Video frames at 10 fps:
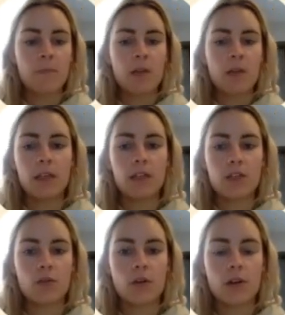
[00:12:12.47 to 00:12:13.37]
making
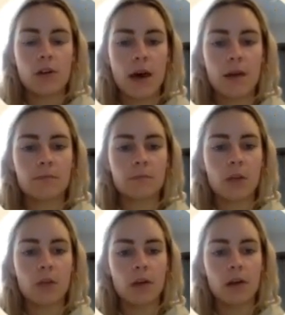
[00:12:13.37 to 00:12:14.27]
sure that
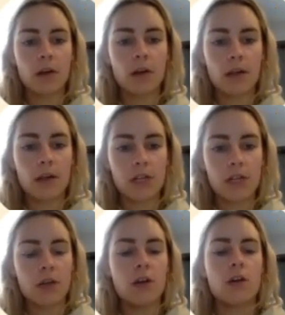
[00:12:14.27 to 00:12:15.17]
we are
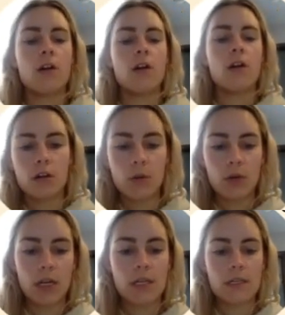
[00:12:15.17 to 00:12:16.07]
acknowledging all
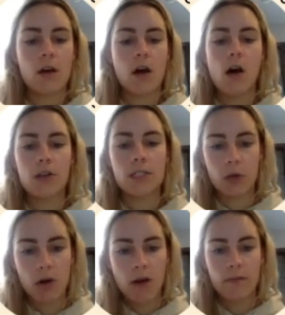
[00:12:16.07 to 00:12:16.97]
communities, all
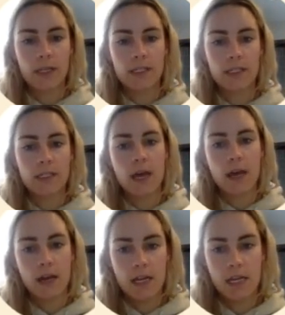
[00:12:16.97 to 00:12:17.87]
demographics
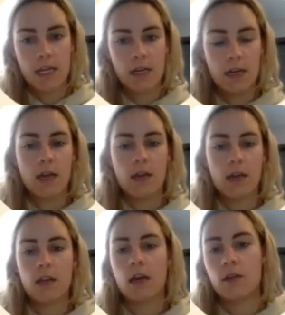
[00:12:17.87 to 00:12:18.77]
that need any
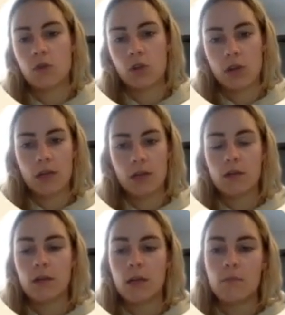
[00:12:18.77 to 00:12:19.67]
kind of treatment.
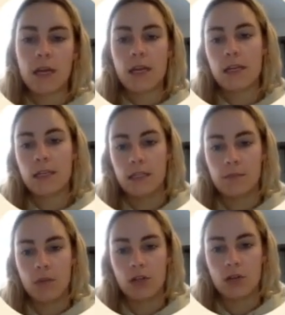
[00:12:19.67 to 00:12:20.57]
In my case,
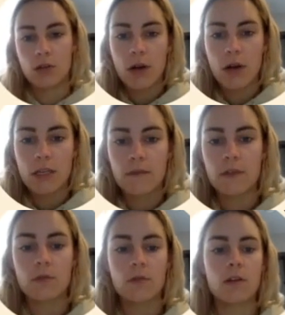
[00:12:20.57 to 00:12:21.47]
it's major depressive
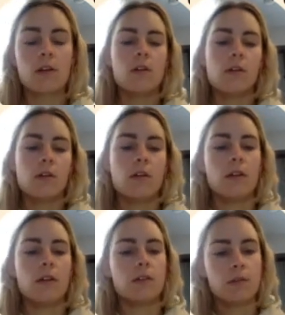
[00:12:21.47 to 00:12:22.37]
disorder,
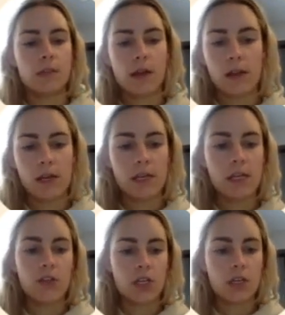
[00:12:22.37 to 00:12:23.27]
it's suicidal
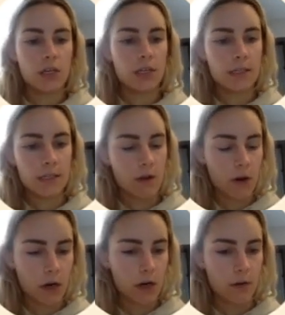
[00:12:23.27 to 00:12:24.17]
ideation, it's
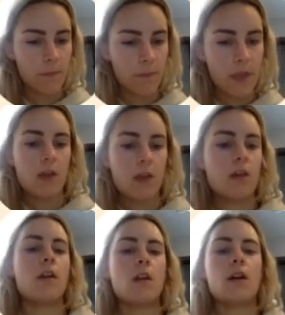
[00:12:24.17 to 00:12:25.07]
self-harm,
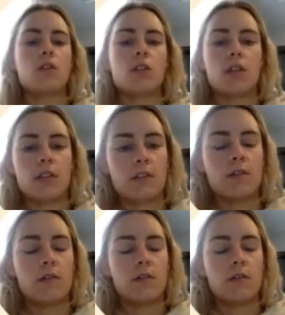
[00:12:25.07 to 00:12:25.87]
and not just